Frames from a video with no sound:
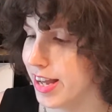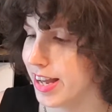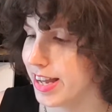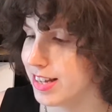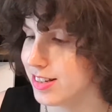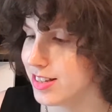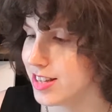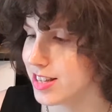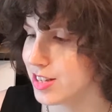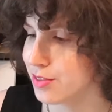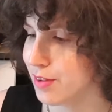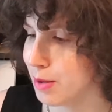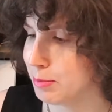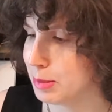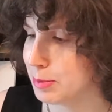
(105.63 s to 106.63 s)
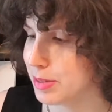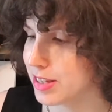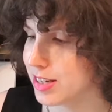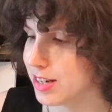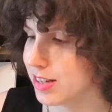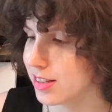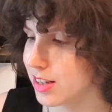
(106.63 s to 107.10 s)
Into this family
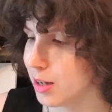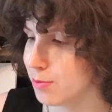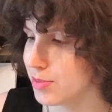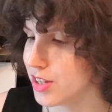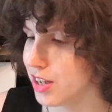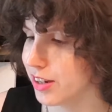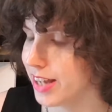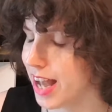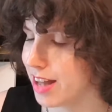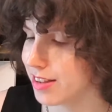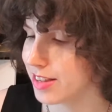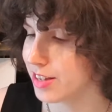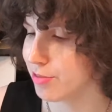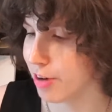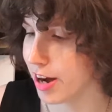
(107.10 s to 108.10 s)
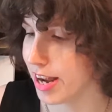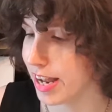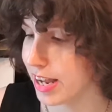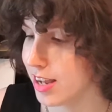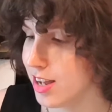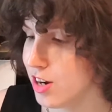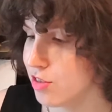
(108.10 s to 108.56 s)
business comes young Cathy Wray,